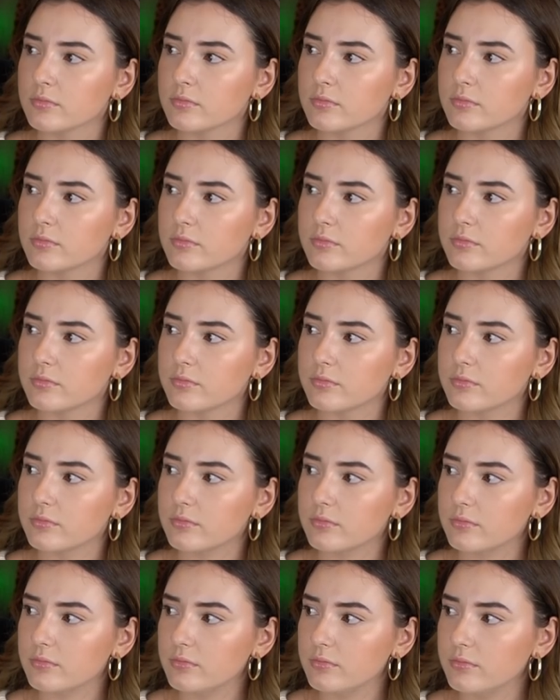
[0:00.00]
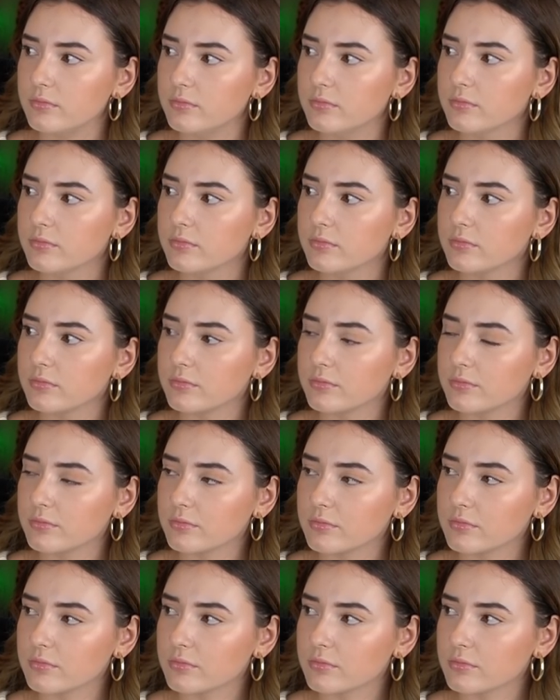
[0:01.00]

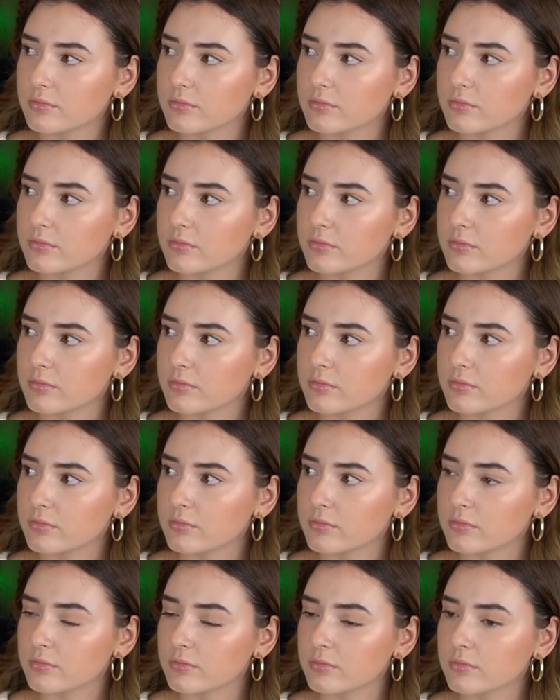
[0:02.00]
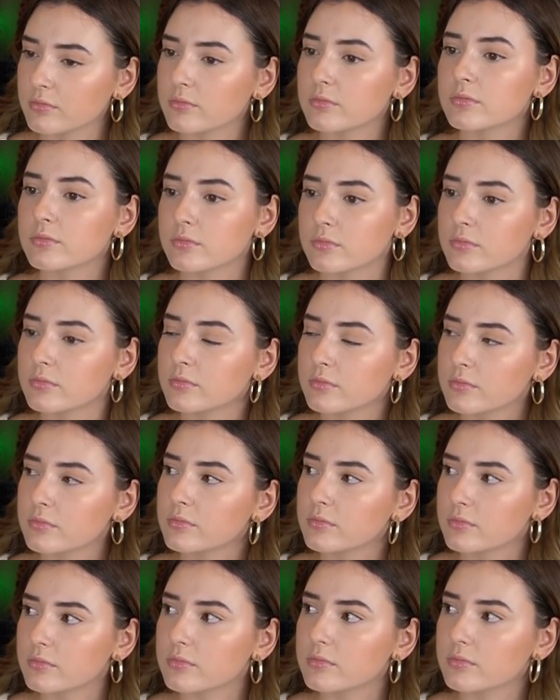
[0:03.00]

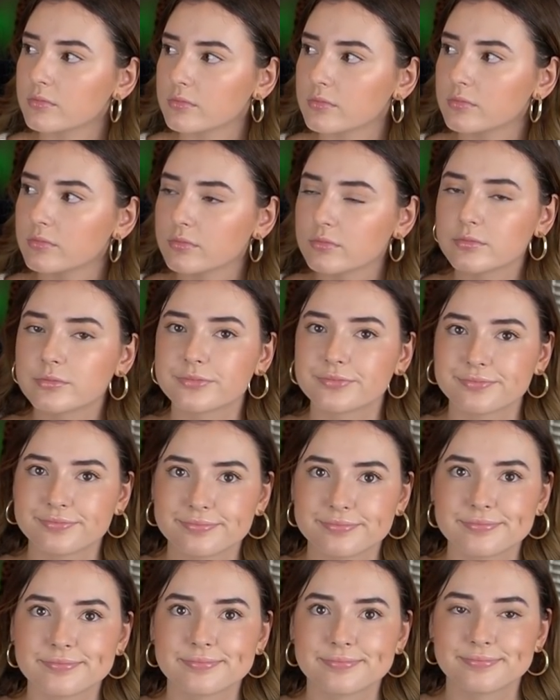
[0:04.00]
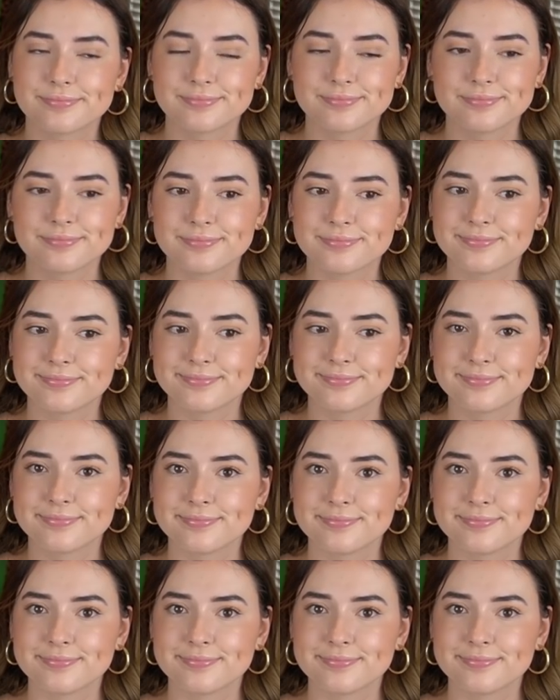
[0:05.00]
This person isn't speaking.